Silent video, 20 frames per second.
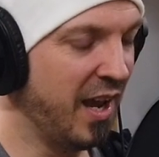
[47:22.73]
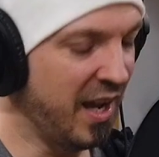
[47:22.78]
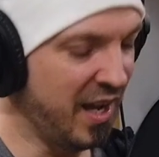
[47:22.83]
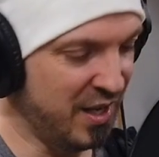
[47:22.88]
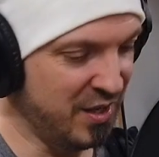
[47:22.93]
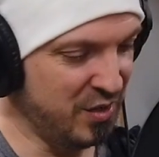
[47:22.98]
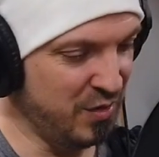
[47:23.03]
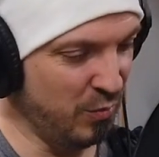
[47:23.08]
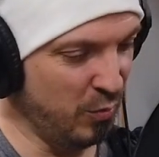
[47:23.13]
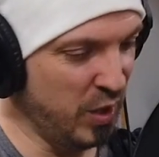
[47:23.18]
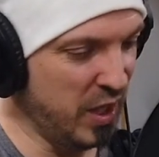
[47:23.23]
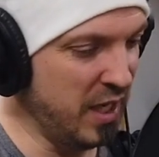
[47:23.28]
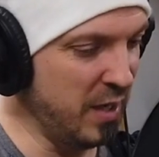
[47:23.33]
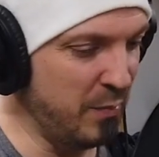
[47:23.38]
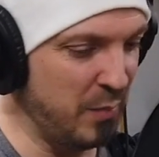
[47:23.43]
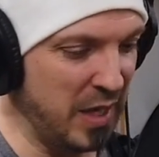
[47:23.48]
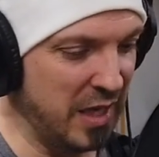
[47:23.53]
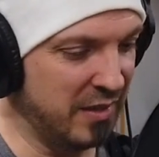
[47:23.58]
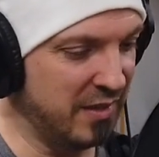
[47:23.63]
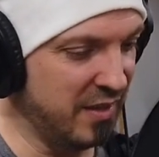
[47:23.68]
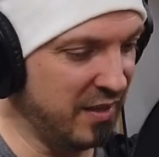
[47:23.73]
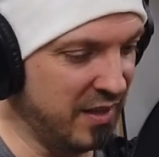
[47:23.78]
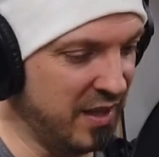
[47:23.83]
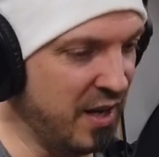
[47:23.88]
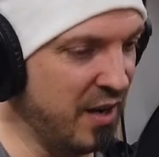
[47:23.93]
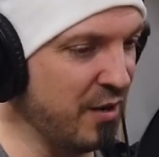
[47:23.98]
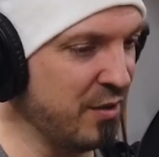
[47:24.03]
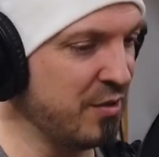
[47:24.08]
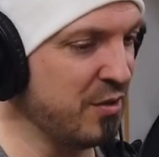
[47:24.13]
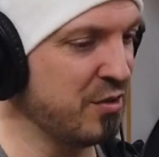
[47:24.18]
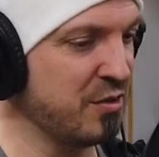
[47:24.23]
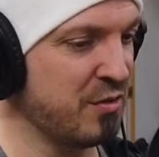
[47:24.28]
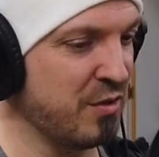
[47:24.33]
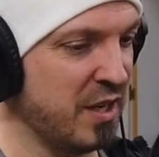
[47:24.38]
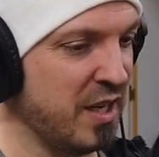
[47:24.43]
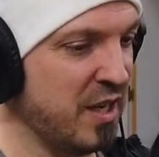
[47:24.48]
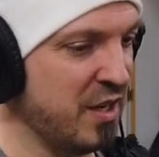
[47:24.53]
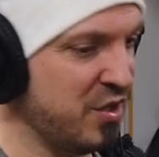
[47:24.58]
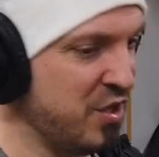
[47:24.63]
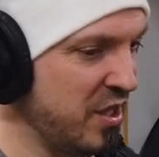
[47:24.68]
And we get back to the character
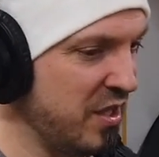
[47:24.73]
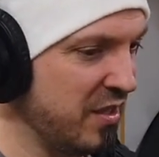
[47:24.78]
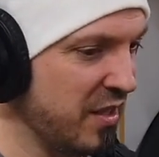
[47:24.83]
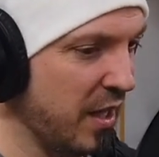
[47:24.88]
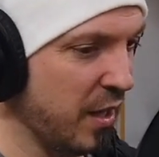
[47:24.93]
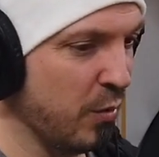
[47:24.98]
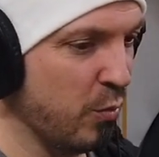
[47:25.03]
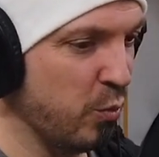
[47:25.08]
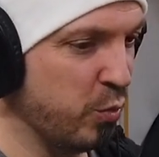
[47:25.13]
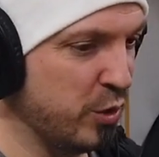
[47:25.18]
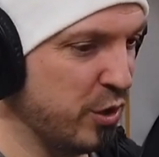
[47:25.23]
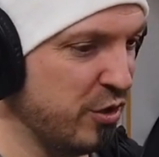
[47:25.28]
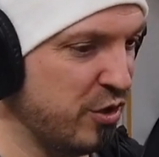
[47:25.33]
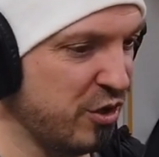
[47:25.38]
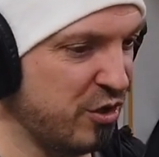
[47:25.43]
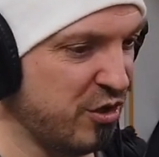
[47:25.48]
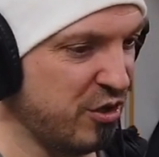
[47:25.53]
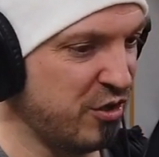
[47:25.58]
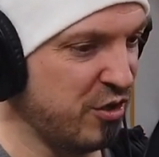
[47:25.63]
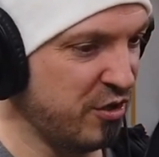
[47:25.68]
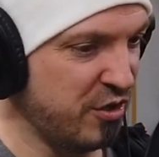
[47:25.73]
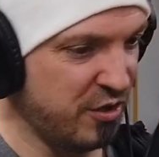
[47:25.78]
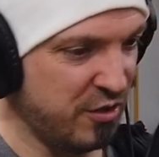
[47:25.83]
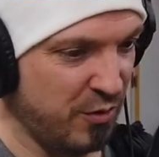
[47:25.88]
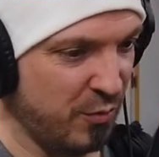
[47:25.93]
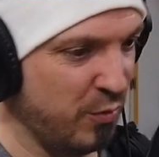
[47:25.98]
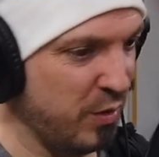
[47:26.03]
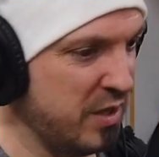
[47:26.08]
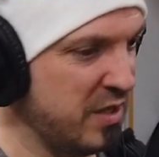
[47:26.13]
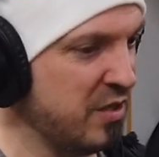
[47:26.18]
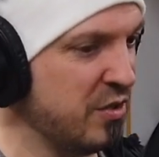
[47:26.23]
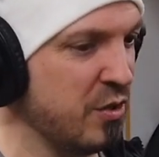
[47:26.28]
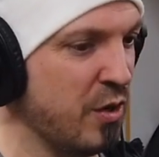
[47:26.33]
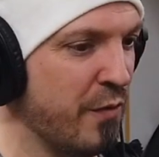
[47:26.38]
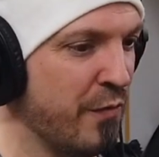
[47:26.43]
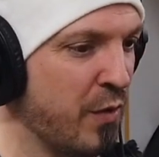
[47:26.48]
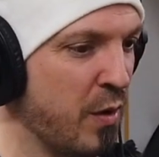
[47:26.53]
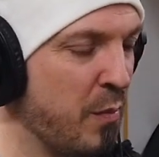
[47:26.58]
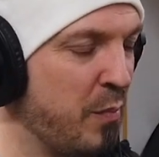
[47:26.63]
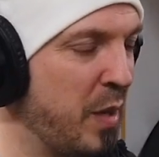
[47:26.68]
screen, and she's like, tick, tick, tick, tick, tick, tick, whizzes
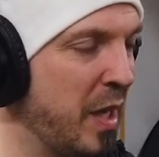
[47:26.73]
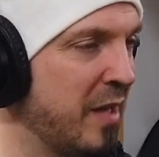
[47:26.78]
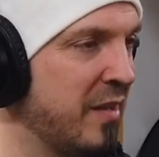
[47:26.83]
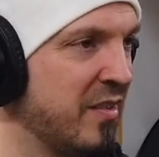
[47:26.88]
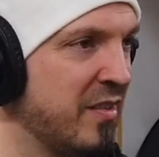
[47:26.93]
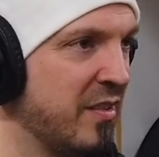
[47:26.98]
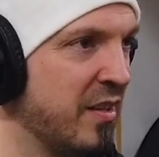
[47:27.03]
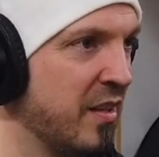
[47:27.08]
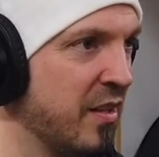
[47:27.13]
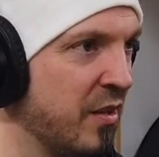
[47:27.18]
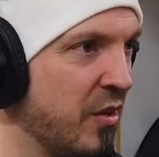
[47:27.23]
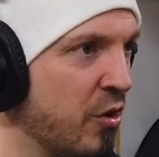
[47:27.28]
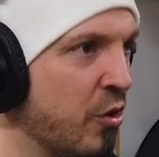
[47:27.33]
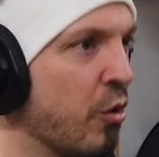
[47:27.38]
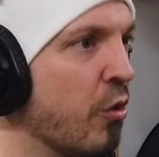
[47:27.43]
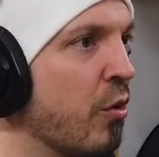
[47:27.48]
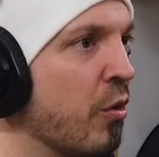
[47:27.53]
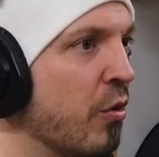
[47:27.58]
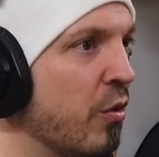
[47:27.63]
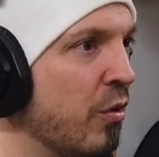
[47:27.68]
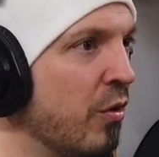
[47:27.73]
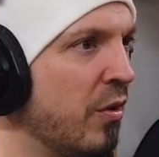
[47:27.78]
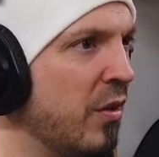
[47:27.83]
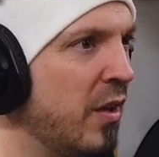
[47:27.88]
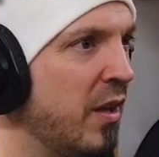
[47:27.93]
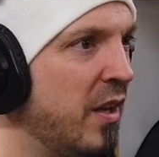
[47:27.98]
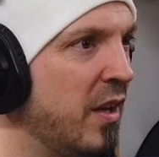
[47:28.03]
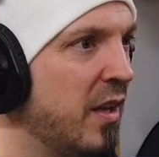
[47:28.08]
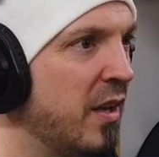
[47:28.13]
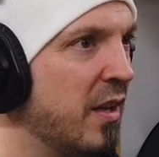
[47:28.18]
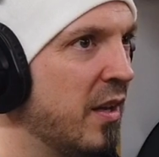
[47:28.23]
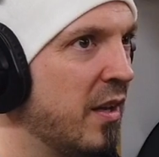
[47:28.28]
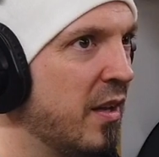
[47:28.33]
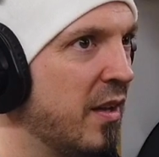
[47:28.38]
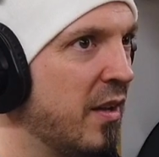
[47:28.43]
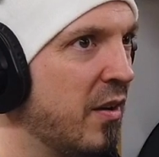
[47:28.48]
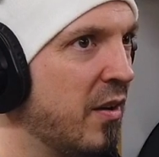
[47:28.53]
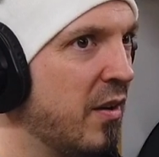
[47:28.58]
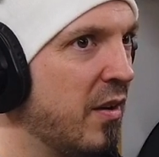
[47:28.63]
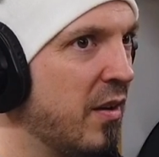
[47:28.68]
over and picks the girl,
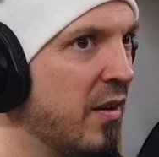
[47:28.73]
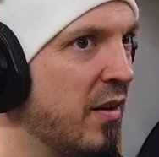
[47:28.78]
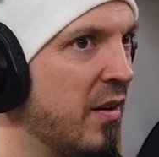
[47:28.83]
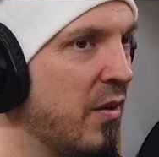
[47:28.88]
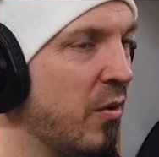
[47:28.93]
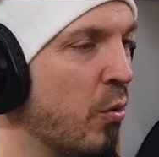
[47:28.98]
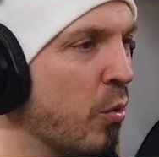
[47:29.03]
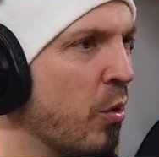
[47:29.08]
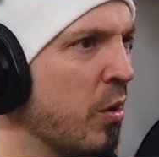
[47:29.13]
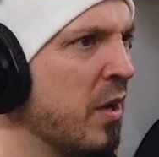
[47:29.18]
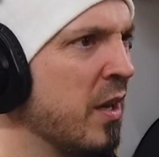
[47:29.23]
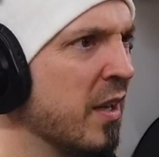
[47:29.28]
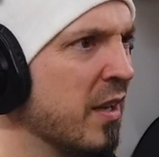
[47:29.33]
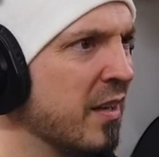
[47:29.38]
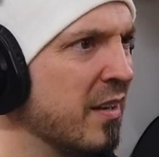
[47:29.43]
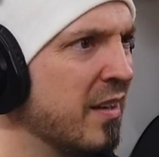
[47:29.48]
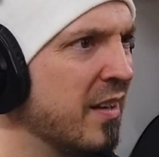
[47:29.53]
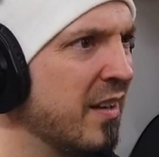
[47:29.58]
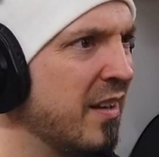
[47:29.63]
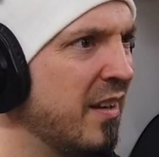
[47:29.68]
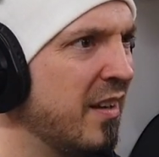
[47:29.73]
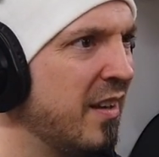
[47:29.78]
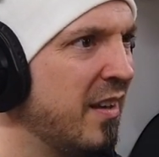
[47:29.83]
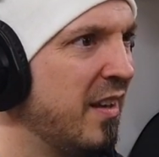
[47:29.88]
Orchid.